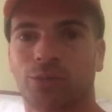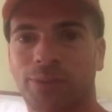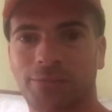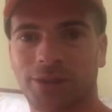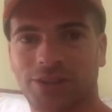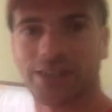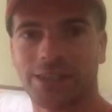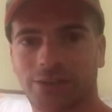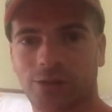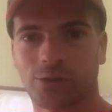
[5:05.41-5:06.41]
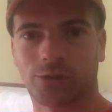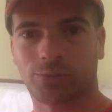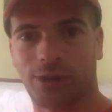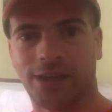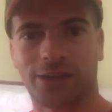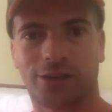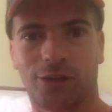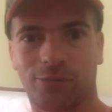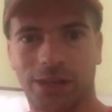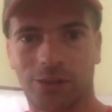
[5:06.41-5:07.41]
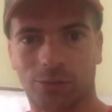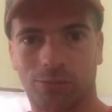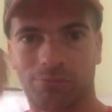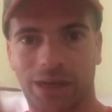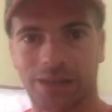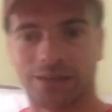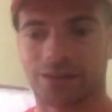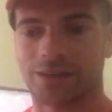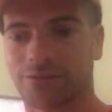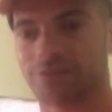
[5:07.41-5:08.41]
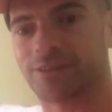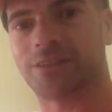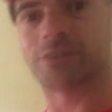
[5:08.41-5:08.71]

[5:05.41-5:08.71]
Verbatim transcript: up in mosquito spray, got me little band and everything,